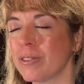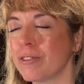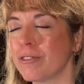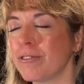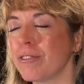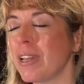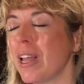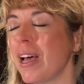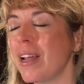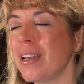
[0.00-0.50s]

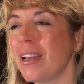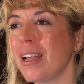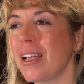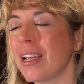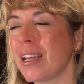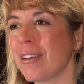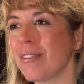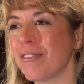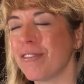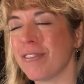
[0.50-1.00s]
flooding
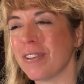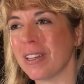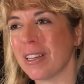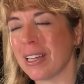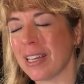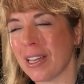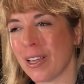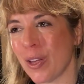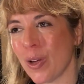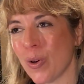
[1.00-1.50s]
and
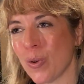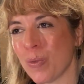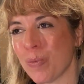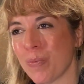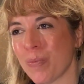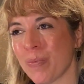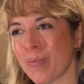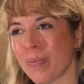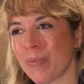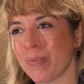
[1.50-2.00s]
filling you
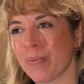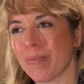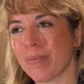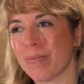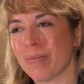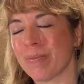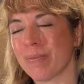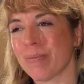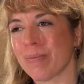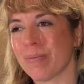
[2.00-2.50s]

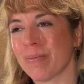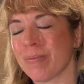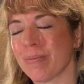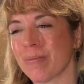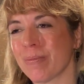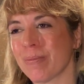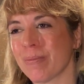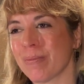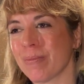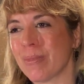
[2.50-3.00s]

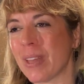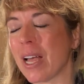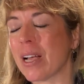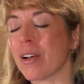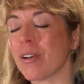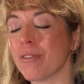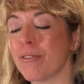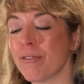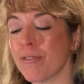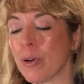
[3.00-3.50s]
like
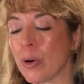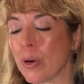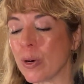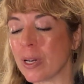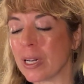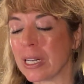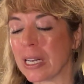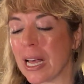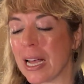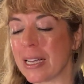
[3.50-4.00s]
a
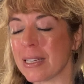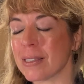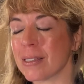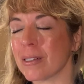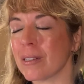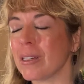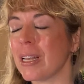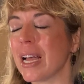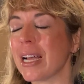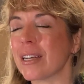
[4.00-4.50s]

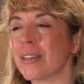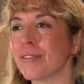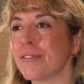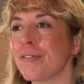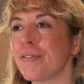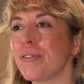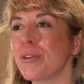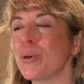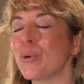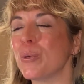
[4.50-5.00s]
fertilizer, like
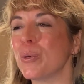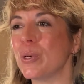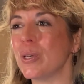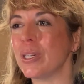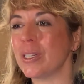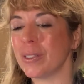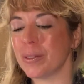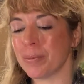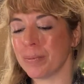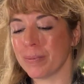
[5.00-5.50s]
a
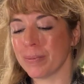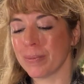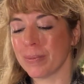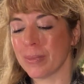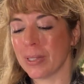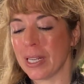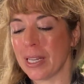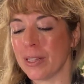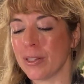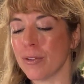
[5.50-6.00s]
fuel
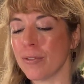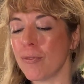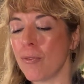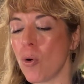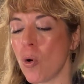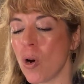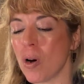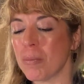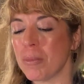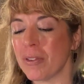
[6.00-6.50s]
in the
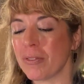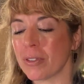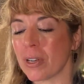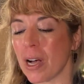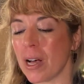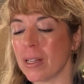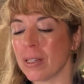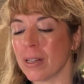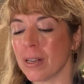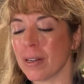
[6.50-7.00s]
form of
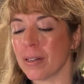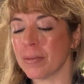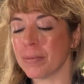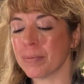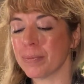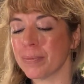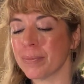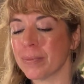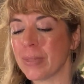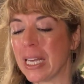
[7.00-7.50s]
color.
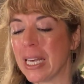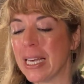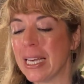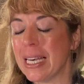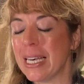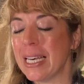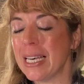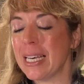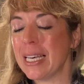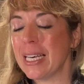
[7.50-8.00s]

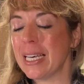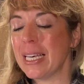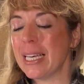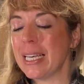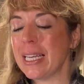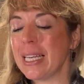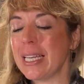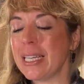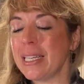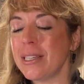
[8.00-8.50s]

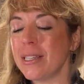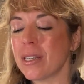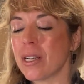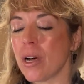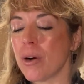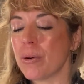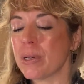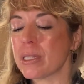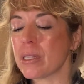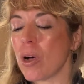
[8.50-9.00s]

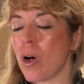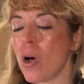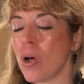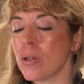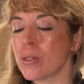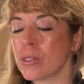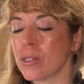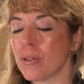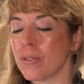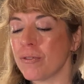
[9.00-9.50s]
Indigo is
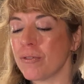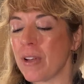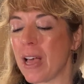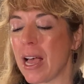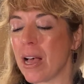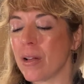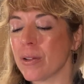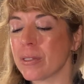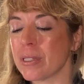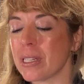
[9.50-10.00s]
also
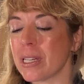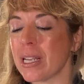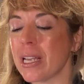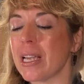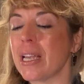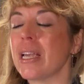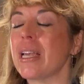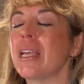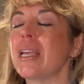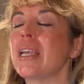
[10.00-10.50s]
found
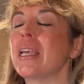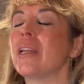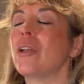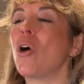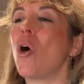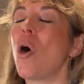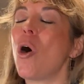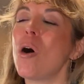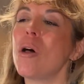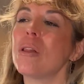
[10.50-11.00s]
in
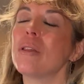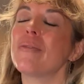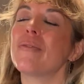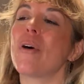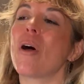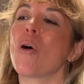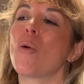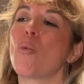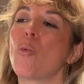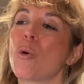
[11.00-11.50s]
all of
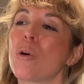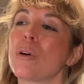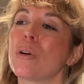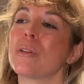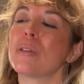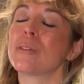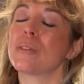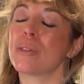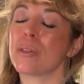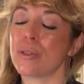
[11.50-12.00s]
our
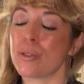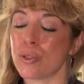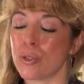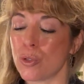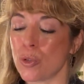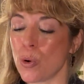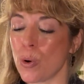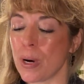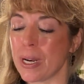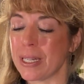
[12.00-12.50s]
world's
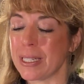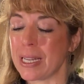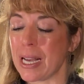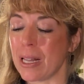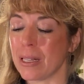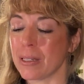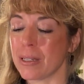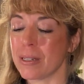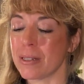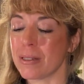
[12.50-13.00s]

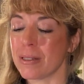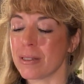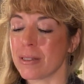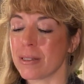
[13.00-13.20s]
storytellers.